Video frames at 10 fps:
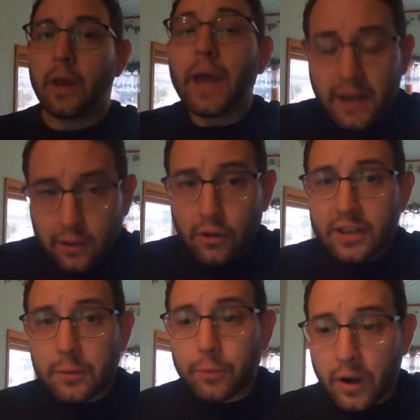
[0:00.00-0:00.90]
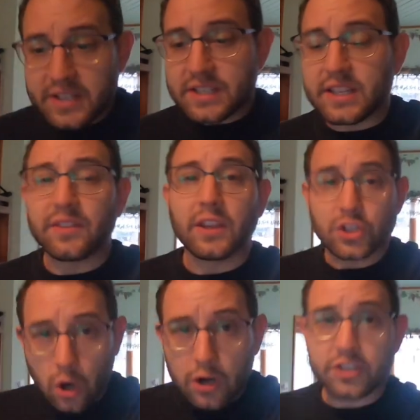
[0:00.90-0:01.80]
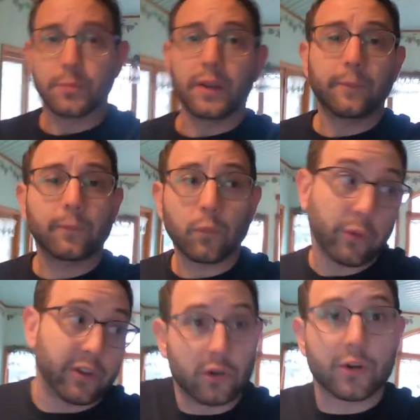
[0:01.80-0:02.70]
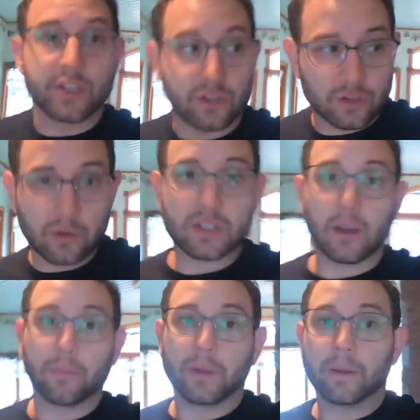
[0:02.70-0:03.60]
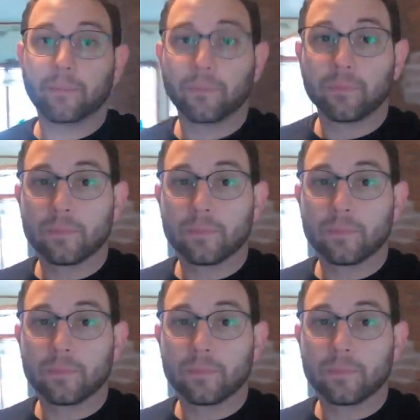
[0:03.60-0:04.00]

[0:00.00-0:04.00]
And I look at the prices that they charged me, or they charged the insurance company,